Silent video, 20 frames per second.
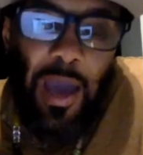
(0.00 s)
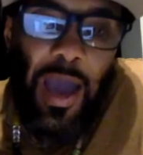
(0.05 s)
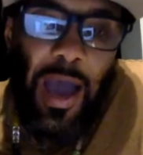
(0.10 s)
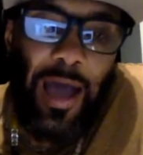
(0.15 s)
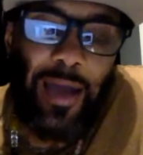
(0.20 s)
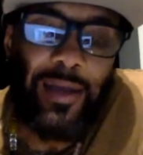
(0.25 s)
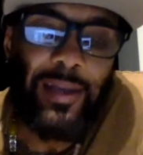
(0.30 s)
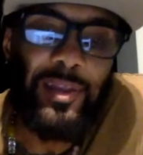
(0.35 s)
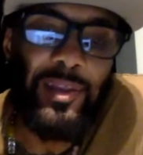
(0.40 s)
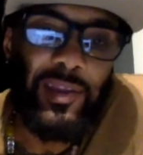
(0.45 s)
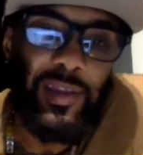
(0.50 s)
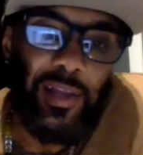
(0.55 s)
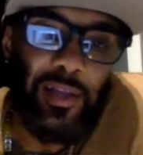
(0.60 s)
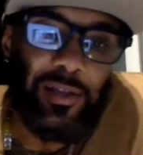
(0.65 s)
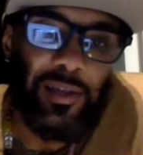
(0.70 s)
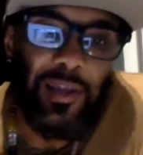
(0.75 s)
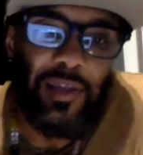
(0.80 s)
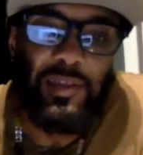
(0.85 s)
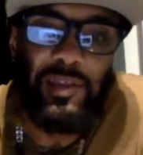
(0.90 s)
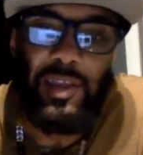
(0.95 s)
and it's still
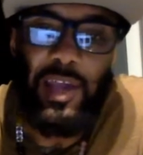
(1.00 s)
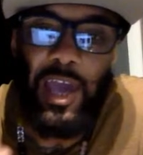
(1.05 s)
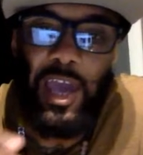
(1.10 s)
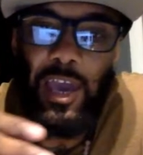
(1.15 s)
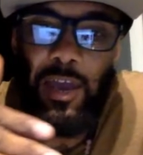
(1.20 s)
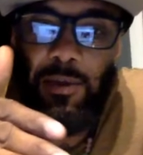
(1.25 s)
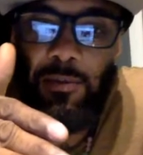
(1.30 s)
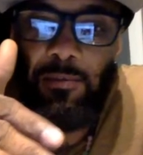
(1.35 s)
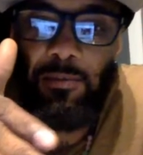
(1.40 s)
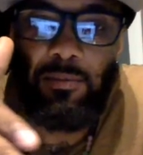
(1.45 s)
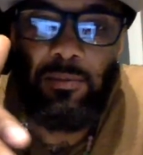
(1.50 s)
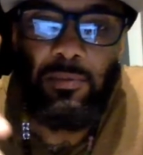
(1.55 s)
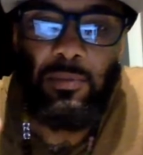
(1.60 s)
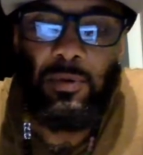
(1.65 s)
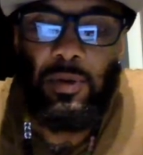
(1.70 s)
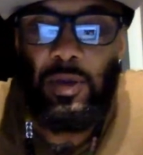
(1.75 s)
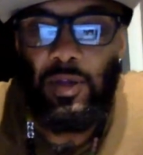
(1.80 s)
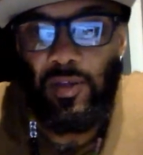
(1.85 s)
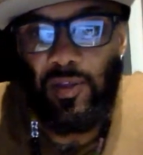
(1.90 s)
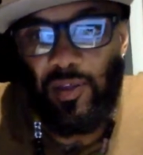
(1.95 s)
the same
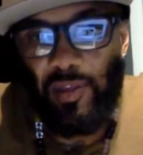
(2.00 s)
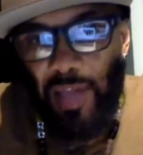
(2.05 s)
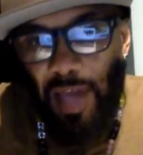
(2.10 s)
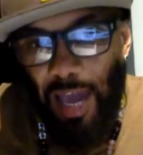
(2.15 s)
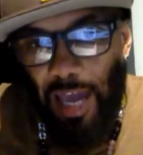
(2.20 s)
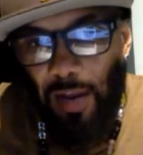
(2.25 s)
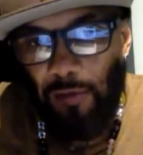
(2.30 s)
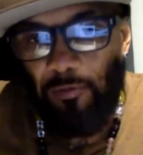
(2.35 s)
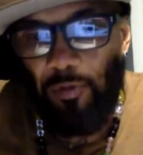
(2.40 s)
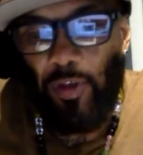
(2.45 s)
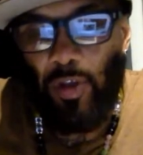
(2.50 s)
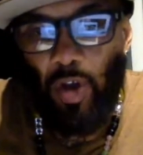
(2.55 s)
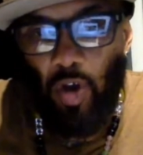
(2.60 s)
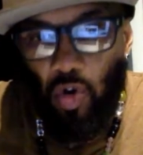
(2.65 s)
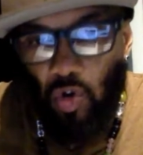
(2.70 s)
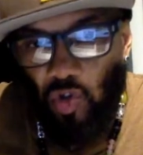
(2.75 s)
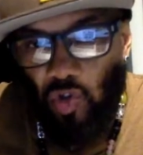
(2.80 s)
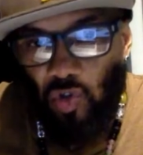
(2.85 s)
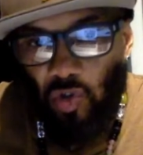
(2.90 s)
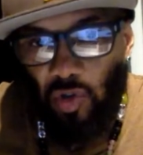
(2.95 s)
side of the
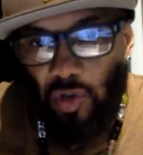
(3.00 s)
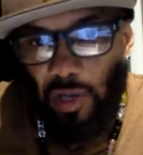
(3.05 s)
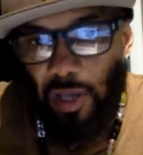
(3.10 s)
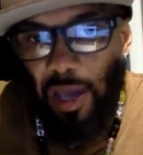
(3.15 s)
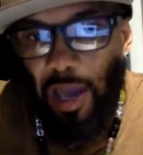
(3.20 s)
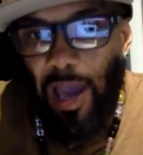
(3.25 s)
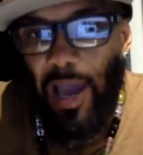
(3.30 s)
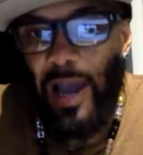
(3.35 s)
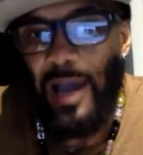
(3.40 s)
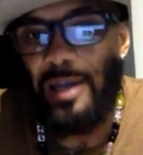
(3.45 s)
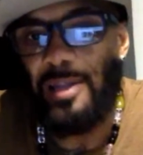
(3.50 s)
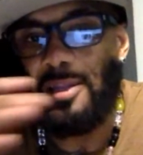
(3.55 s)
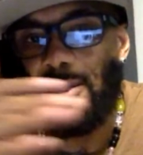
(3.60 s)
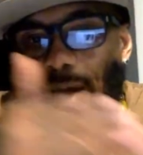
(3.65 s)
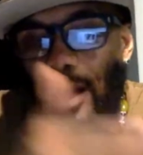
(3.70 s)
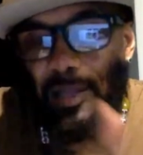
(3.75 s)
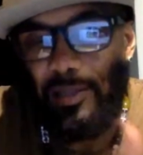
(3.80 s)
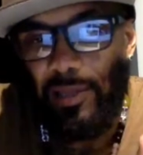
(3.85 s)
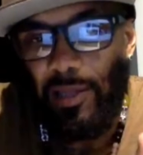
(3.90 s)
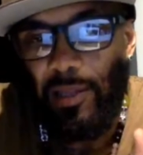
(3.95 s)
ocean as
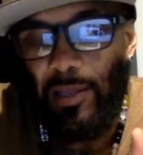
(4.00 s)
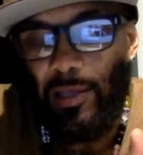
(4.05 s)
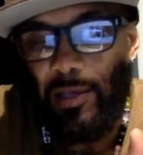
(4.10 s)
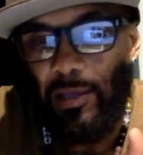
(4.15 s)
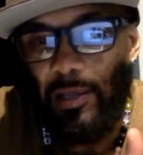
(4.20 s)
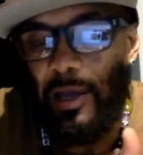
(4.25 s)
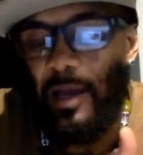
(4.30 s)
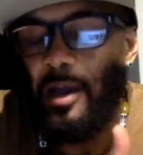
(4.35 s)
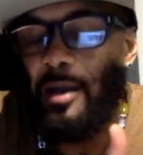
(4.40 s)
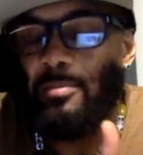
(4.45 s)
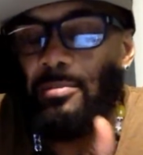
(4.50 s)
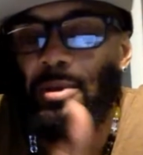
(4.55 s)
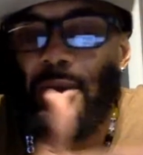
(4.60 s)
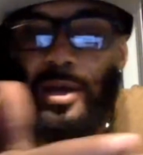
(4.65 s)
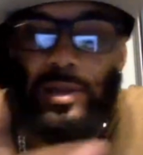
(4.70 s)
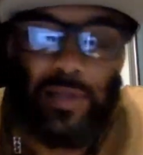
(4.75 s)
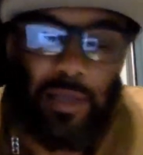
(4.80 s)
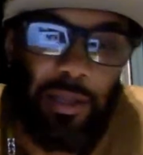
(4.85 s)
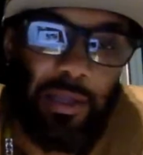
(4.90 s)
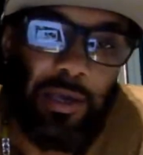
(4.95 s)
Casa de
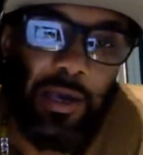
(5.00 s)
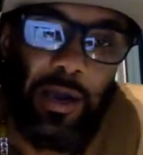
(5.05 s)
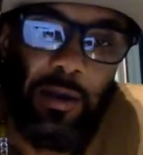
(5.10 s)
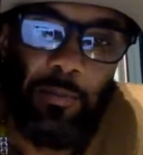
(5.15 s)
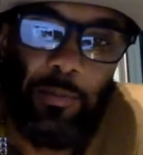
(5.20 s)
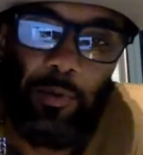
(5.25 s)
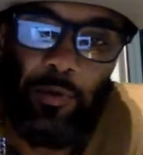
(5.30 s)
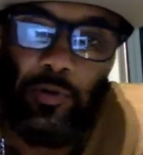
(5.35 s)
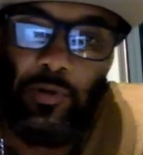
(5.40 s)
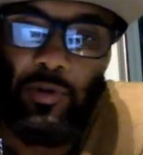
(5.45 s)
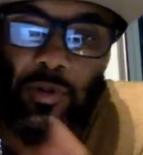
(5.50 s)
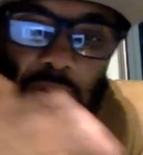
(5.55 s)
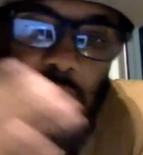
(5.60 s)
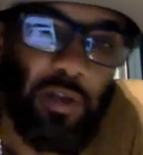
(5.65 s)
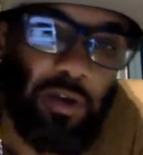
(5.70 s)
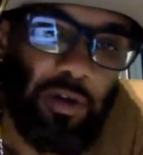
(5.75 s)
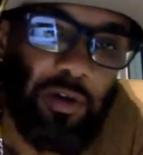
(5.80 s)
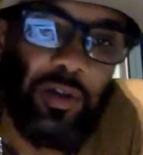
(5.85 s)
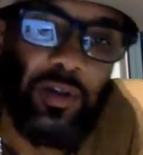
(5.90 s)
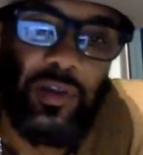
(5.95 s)
Campo. You're still
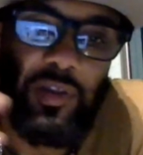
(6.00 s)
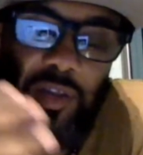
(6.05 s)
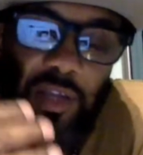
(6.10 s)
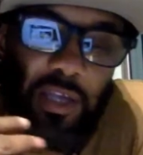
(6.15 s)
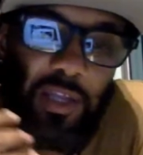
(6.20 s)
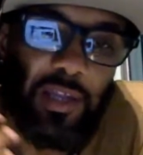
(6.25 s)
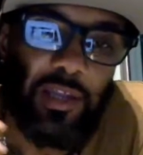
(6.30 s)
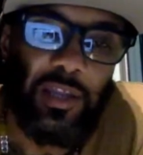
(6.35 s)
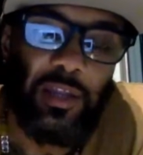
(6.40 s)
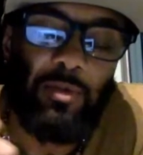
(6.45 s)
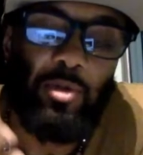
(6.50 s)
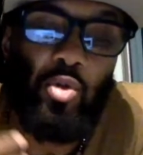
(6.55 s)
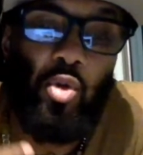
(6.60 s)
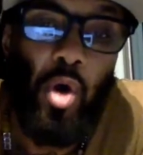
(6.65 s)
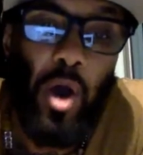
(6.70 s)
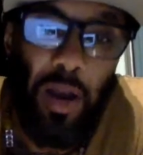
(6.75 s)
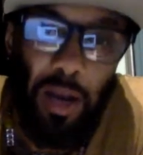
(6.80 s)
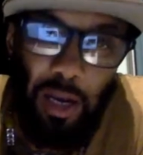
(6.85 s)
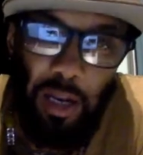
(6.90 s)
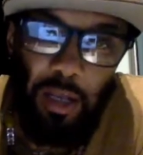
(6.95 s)
going to see the same
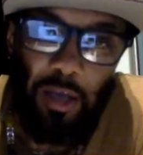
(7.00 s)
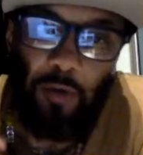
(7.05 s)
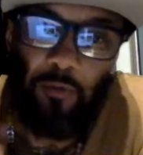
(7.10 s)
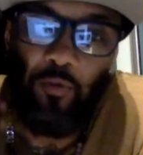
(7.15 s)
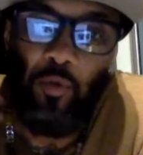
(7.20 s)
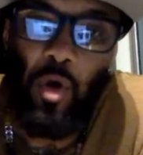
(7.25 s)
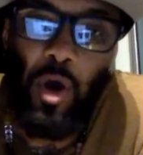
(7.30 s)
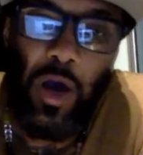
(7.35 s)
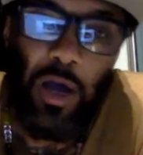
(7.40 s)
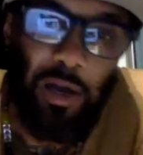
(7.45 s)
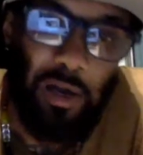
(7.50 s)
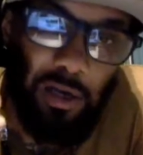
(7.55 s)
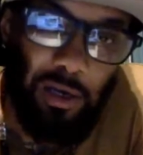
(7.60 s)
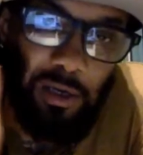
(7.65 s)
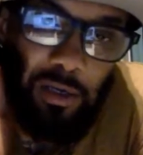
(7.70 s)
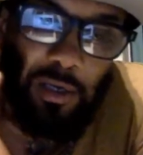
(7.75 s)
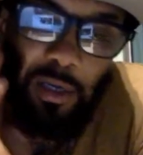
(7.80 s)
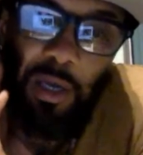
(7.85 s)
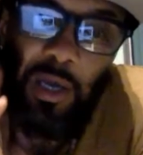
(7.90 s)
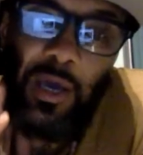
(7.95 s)
quality of water,
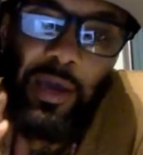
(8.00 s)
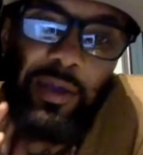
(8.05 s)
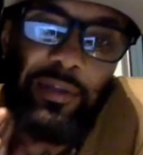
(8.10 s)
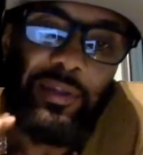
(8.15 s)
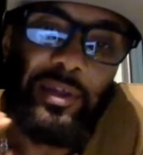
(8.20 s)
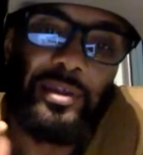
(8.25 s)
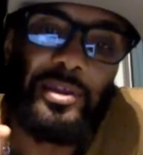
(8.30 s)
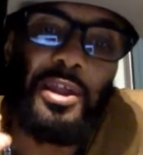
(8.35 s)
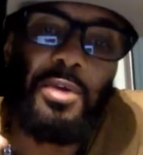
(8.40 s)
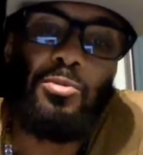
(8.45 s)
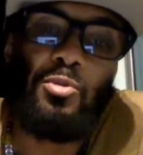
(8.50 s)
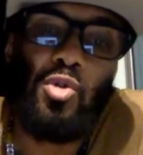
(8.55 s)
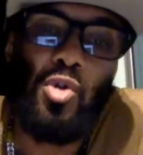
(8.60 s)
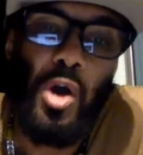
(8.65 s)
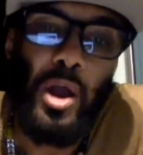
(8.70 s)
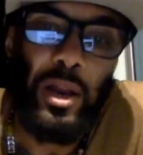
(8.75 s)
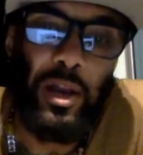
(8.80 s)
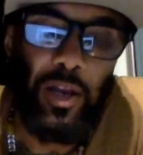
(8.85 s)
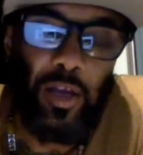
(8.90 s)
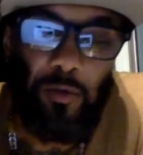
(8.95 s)
the same
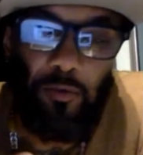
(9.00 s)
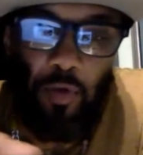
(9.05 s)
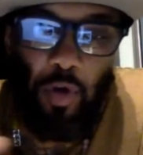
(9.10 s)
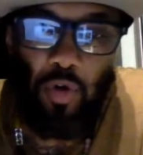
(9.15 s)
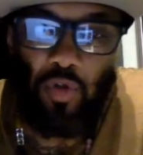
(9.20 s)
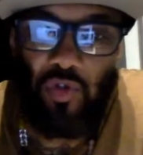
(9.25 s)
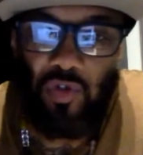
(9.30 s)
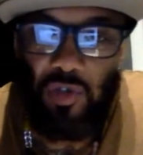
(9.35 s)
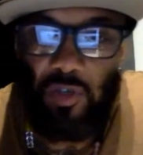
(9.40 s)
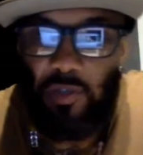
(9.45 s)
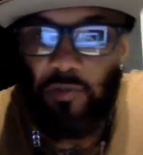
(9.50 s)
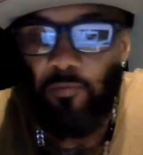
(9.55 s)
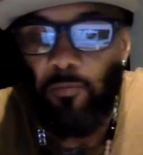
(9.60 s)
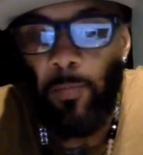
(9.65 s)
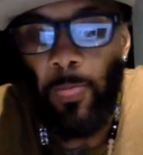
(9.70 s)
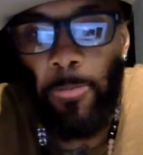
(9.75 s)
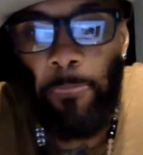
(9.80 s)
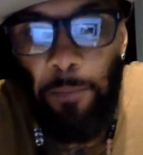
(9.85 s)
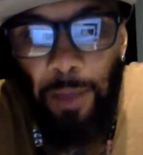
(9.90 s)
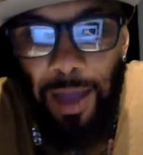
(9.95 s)
quality of ocean,
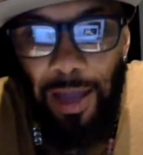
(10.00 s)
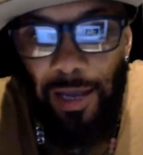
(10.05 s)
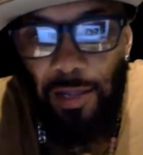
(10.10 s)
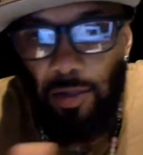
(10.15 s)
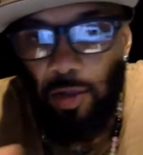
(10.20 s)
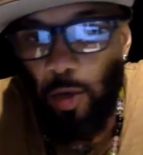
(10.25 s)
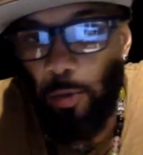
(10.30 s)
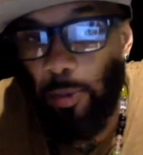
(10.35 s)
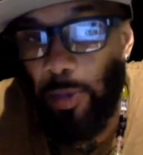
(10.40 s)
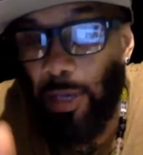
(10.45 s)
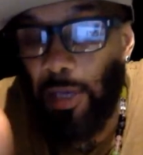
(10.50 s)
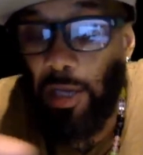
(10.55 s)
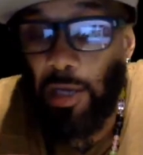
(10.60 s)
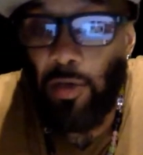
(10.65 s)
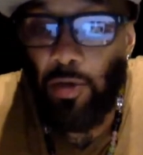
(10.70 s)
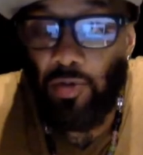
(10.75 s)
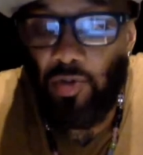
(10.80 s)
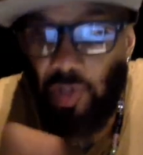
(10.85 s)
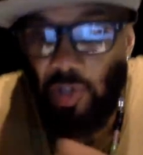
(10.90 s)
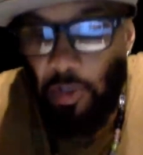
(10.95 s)
and it's going to be a
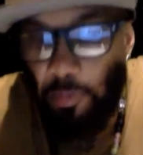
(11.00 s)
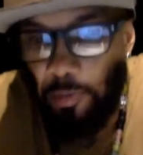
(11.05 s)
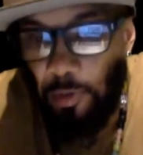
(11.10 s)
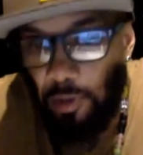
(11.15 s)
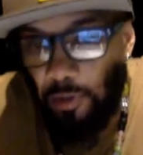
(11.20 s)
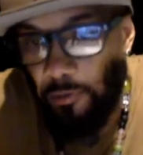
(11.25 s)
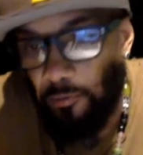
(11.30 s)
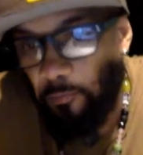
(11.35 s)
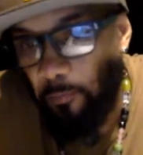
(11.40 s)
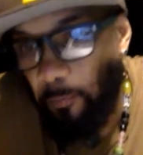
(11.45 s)
little cheaper.